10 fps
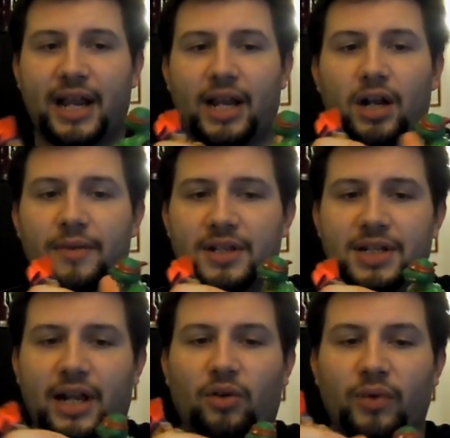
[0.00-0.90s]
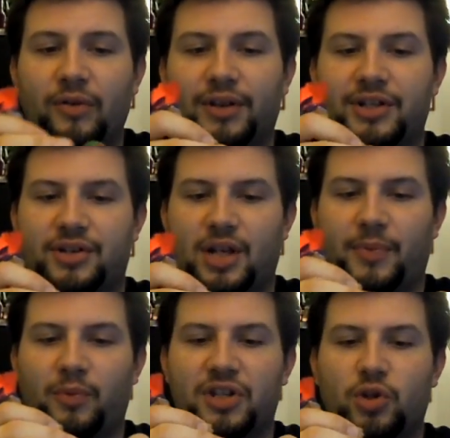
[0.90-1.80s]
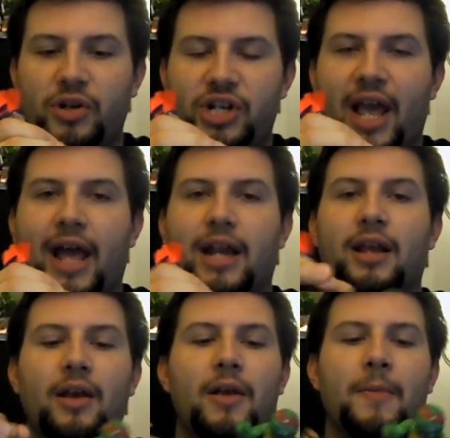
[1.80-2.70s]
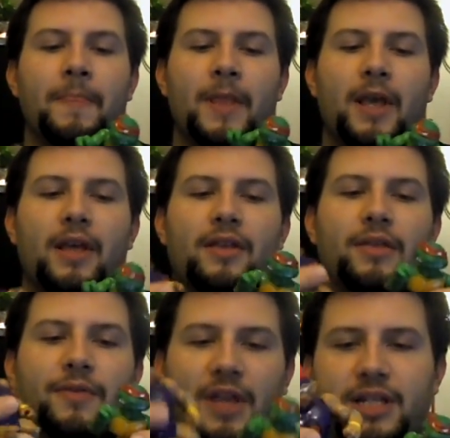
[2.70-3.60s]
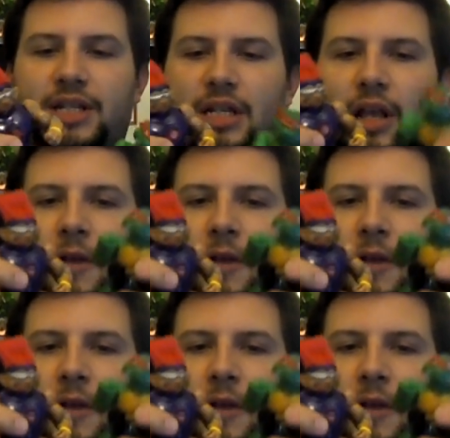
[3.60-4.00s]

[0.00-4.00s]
like a re-release or something with a squishy head. This